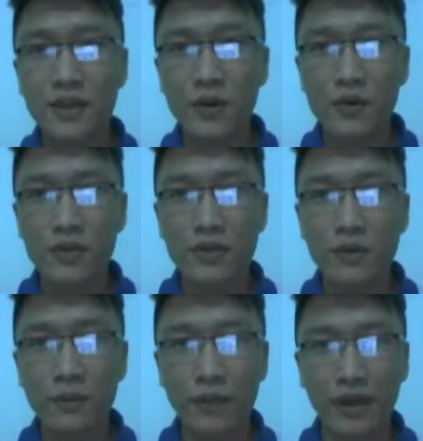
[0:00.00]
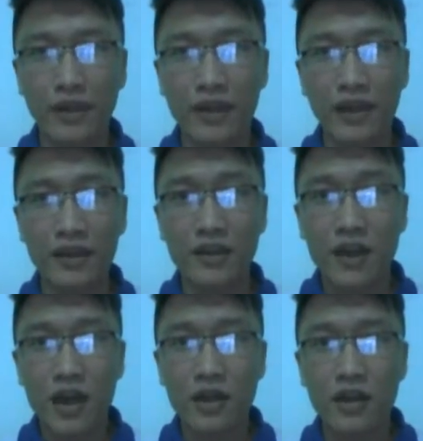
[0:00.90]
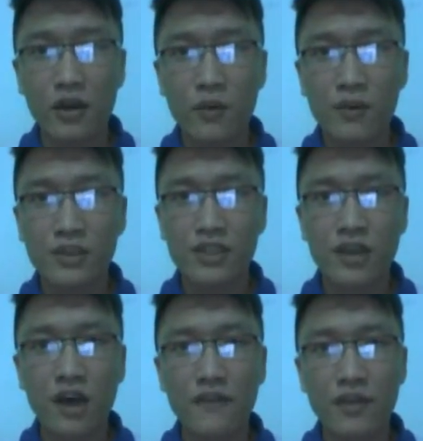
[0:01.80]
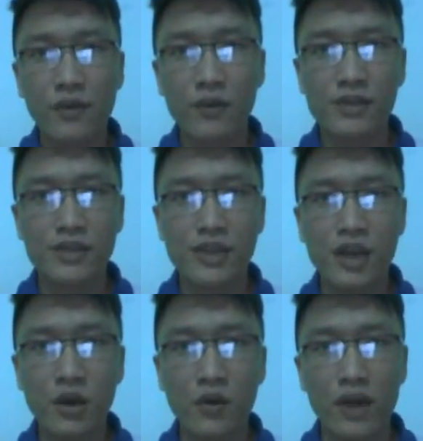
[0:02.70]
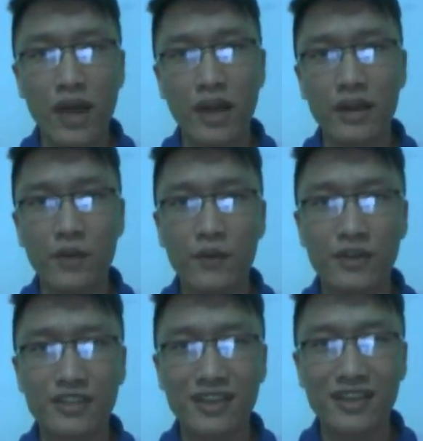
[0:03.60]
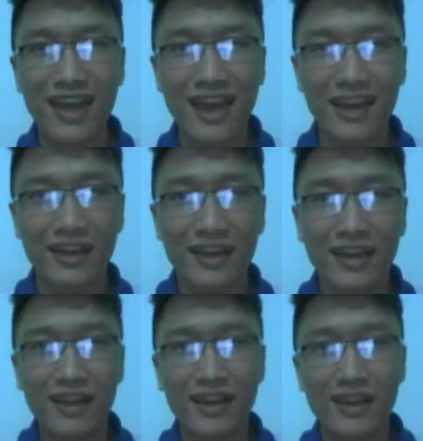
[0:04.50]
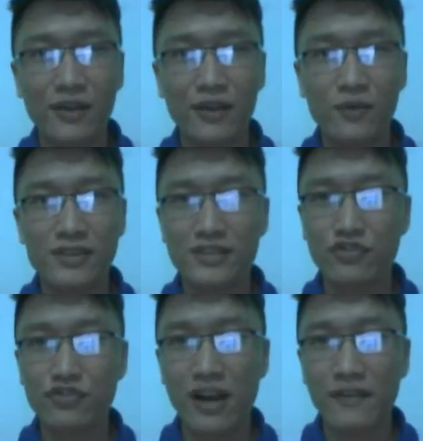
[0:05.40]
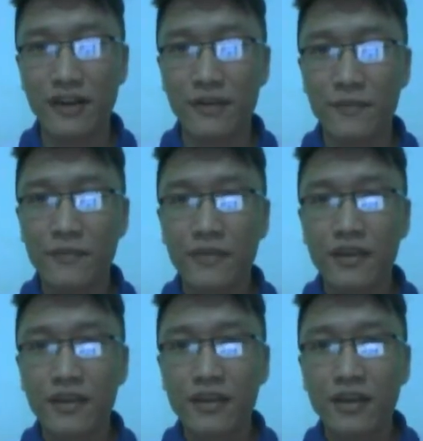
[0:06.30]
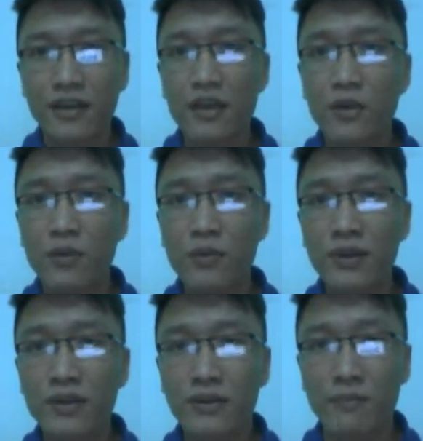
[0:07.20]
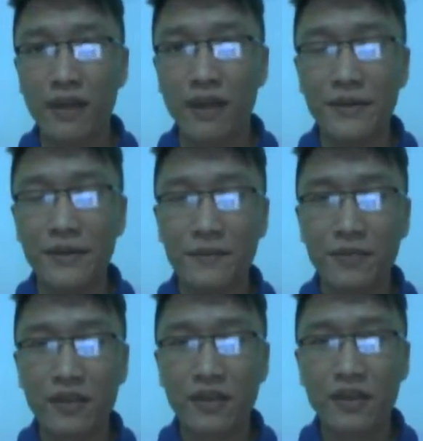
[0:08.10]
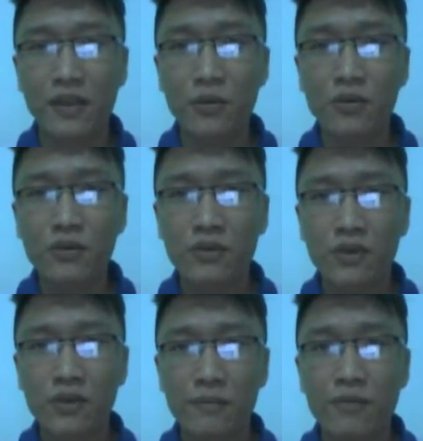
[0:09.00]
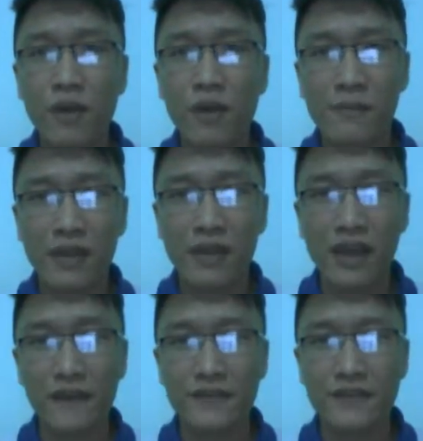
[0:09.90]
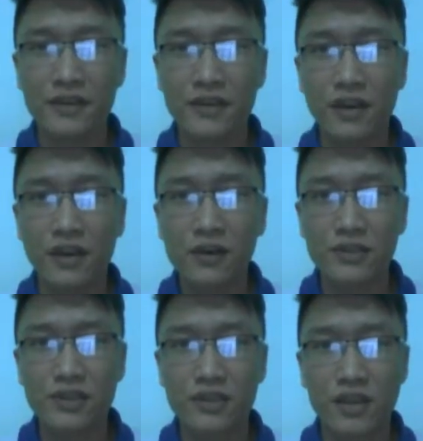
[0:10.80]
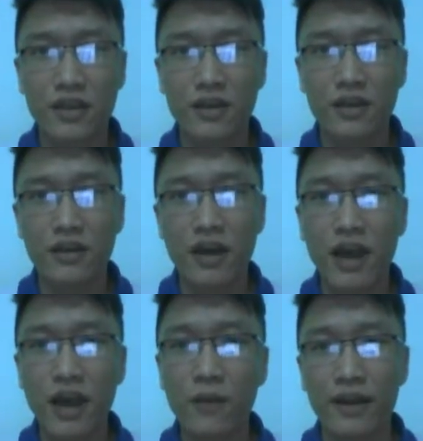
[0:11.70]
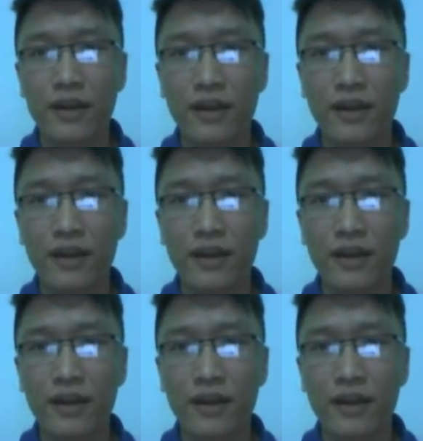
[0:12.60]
told the woman that the road was covered with snow and he was glad he wasn't driving. And the woman replied they would probably have to close the highway.